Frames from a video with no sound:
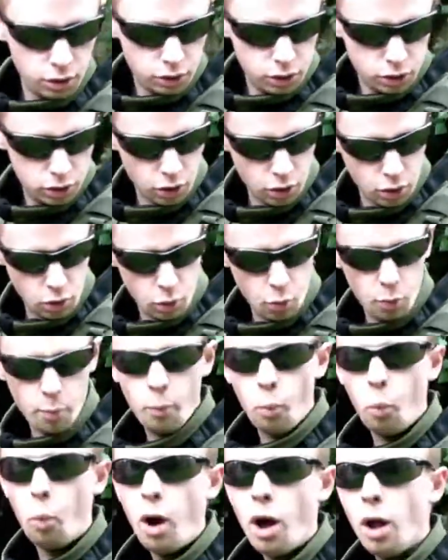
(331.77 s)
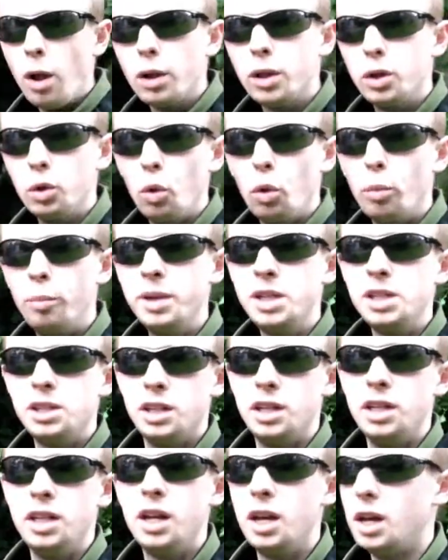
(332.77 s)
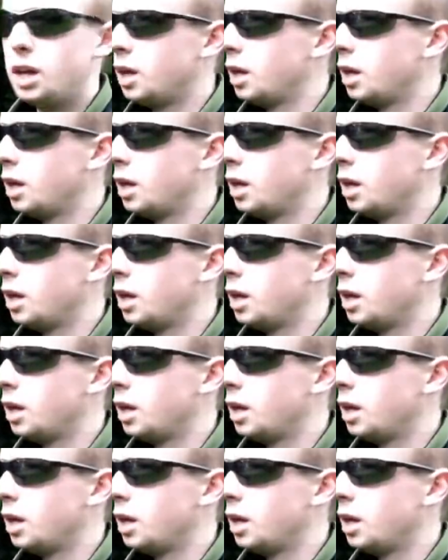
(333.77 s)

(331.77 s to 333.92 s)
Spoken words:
so while you're busy